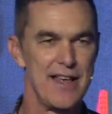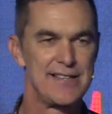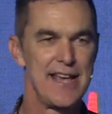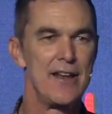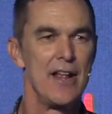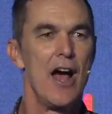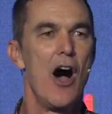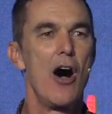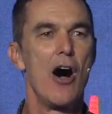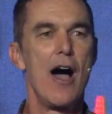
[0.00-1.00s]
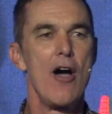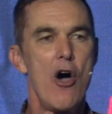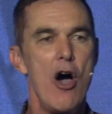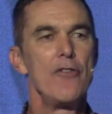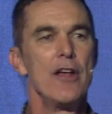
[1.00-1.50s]
They said, oh, I
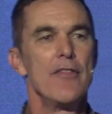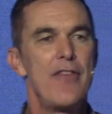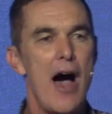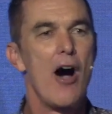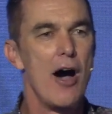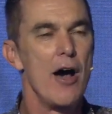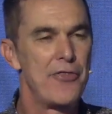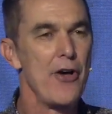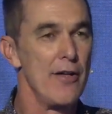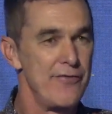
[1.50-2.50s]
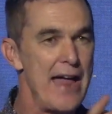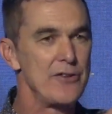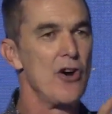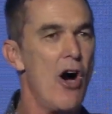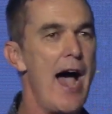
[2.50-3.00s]
heard that I, I, uh,
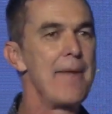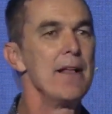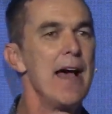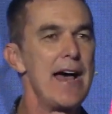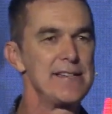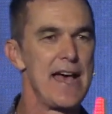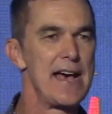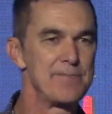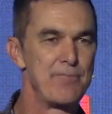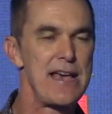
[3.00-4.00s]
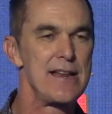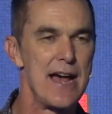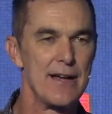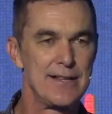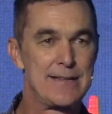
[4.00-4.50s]
that guy has, has been
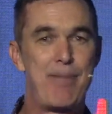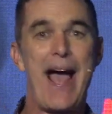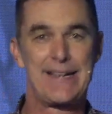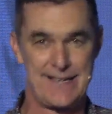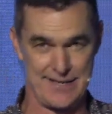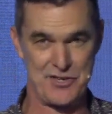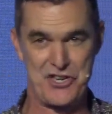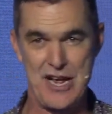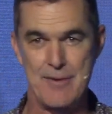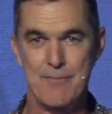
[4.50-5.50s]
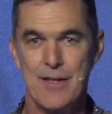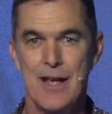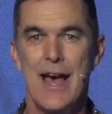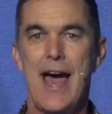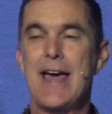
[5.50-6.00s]
back to the gym.
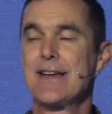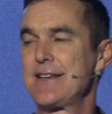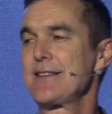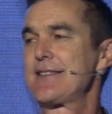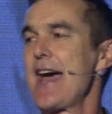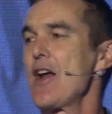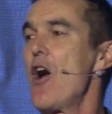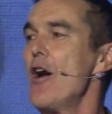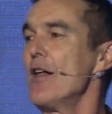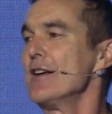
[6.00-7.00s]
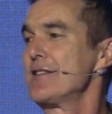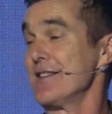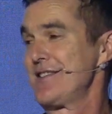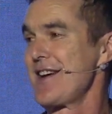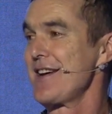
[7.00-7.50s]
And she said, Oh,
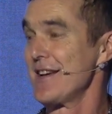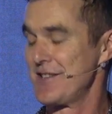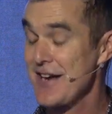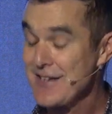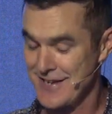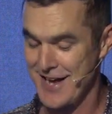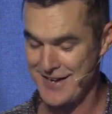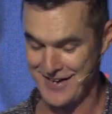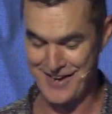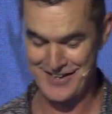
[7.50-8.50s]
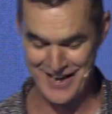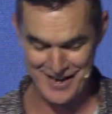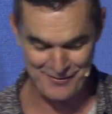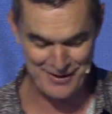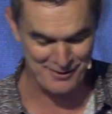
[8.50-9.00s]
she, she said, okay,
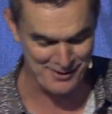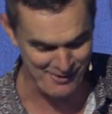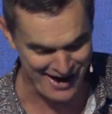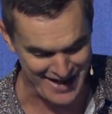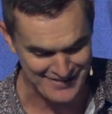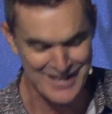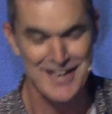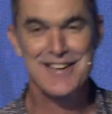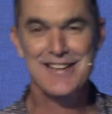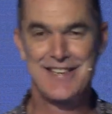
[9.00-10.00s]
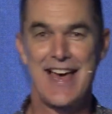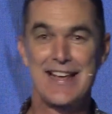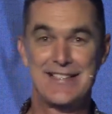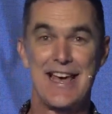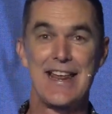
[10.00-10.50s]
now I've given it away. She said,
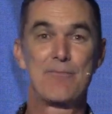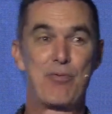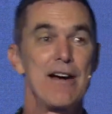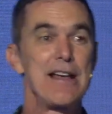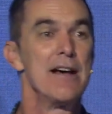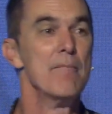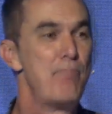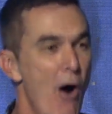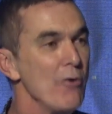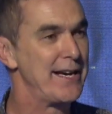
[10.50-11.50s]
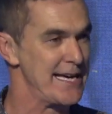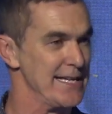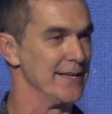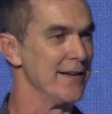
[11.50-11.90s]
He's getting pretty bulky.